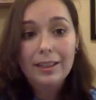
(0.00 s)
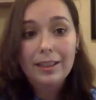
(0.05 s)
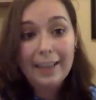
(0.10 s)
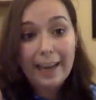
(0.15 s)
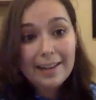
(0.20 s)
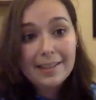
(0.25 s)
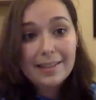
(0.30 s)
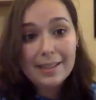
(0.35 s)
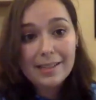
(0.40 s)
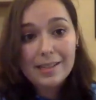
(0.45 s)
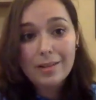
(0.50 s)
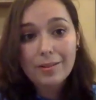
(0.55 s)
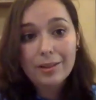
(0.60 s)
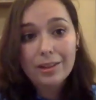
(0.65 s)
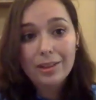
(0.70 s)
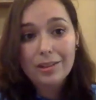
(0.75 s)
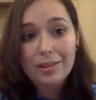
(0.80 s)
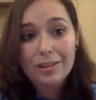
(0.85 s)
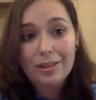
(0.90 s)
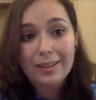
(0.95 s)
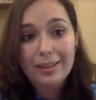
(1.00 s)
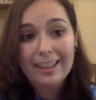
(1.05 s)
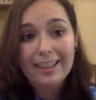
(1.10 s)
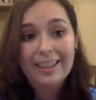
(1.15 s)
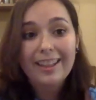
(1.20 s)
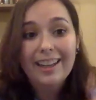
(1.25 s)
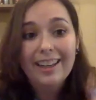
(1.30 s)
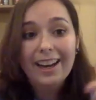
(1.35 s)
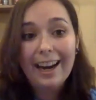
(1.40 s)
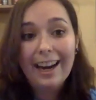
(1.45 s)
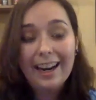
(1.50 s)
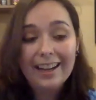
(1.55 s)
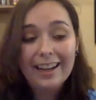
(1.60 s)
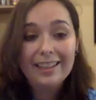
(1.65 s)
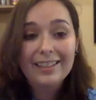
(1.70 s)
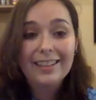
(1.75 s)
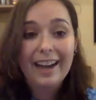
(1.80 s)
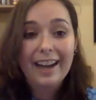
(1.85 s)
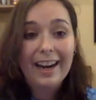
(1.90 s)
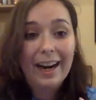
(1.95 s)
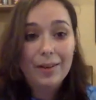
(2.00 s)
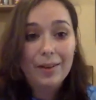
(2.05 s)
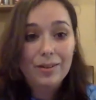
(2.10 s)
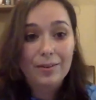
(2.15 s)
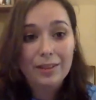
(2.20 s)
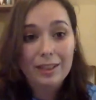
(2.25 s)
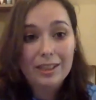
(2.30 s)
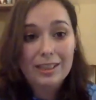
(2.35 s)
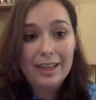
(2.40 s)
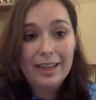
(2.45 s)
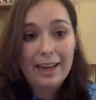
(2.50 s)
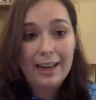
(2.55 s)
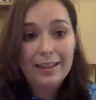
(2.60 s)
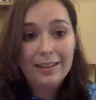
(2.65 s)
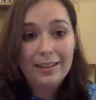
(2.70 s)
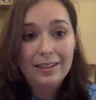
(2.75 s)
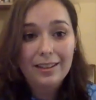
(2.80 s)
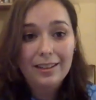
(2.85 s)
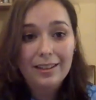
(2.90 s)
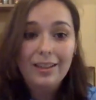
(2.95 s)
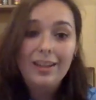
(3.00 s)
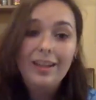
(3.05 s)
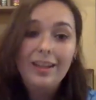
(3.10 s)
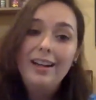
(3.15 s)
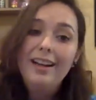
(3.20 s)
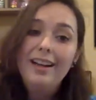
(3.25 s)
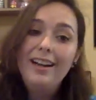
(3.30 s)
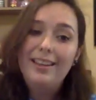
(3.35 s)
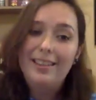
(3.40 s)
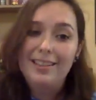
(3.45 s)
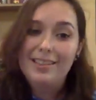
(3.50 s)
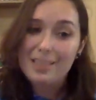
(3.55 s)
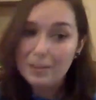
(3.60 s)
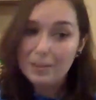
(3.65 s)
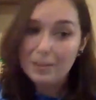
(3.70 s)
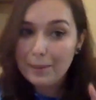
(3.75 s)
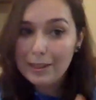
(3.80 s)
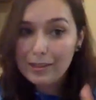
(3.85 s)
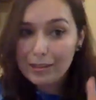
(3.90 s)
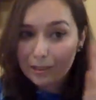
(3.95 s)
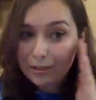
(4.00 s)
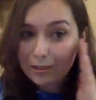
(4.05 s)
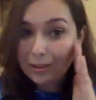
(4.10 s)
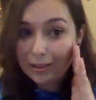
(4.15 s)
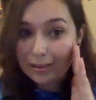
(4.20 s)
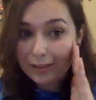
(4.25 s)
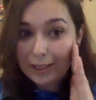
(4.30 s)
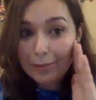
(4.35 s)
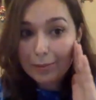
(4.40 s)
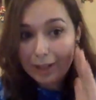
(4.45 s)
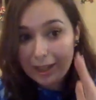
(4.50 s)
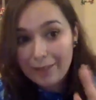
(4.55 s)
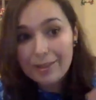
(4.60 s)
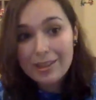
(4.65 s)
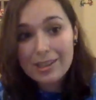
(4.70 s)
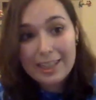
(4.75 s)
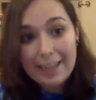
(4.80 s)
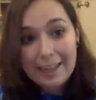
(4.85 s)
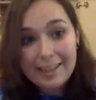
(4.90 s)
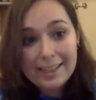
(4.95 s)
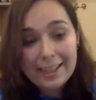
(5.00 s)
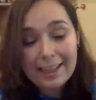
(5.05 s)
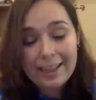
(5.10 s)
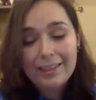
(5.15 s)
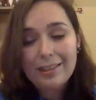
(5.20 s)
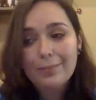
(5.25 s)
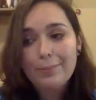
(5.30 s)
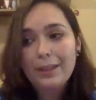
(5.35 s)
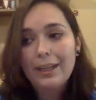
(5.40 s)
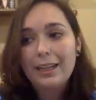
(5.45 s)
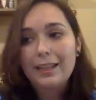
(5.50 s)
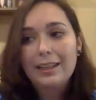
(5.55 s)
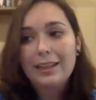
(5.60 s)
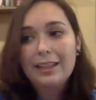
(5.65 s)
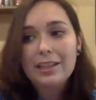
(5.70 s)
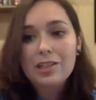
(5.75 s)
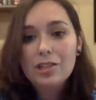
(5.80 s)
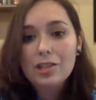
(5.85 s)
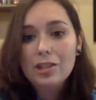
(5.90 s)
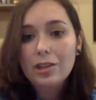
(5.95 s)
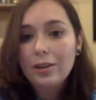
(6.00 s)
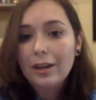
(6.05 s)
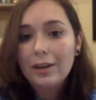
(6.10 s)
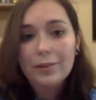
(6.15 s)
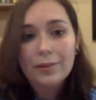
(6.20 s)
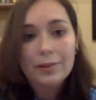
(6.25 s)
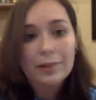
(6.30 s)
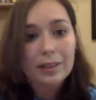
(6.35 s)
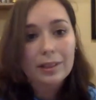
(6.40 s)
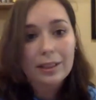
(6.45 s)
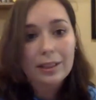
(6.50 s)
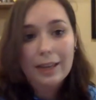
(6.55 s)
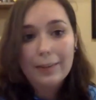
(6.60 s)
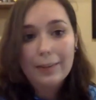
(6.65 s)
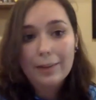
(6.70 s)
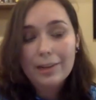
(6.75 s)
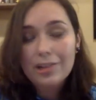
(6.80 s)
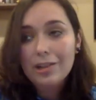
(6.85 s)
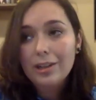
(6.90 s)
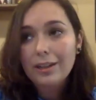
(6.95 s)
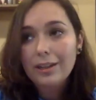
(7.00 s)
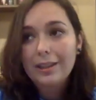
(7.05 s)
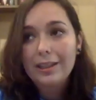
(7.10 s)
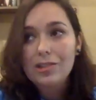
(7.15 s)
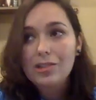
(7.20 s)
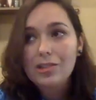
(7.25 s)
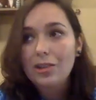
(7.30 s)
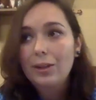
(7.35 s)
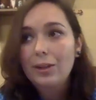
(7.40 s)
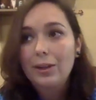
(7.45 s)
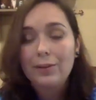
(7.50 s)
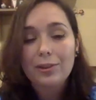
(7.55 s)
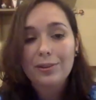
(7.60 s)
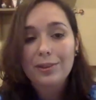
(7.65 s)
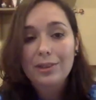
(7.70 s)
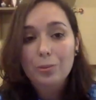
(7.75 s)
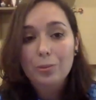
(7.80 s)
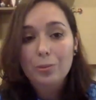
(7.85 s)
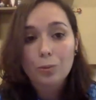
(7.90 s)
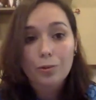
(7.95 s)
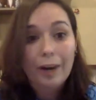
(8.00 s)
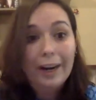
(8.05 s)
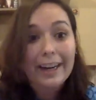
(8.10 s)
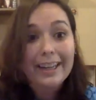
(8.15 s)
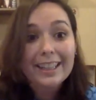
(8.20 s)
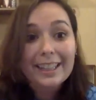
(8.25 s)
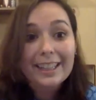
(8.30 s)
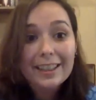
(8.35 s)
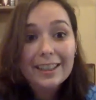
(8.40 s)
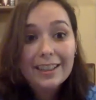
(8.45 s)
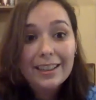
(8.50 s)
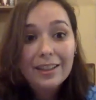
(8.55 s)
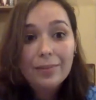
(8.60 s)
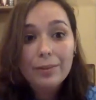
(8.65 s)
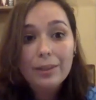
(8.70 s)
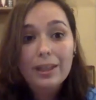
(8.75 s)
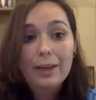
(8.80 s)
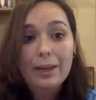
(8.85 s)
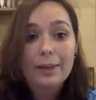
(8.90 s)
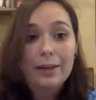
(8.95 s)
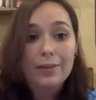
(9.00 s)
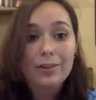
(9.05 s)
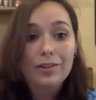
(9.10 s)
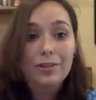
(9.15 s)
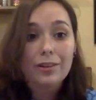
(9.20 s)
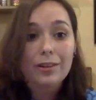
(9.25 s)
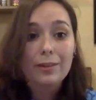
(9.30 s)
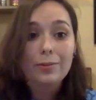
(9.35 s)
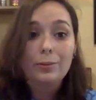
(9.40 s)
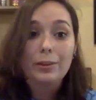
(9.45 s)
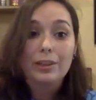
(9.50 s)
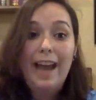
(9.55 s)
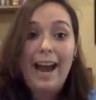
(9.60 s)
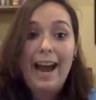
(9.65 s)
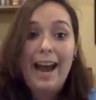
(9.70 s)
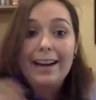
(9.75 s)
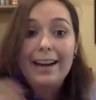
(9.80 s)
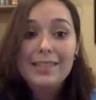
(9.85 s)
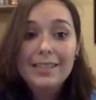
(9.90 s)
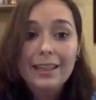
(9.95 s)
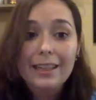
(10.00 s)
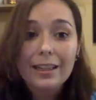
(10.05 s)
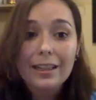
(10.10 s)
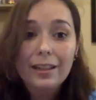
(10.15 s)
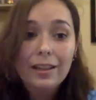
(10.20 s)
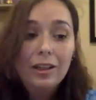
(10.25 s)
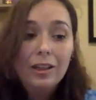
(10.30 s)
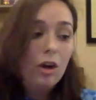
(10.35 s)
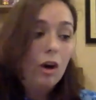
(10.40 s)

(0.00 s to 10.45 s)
Yes, I see what they're doing, and I have something to add. And that's a basic rule of improv, is yes and. But I think it's so helpful with collaboration. I think it's so helpful with writing, with coming off a script, with acting.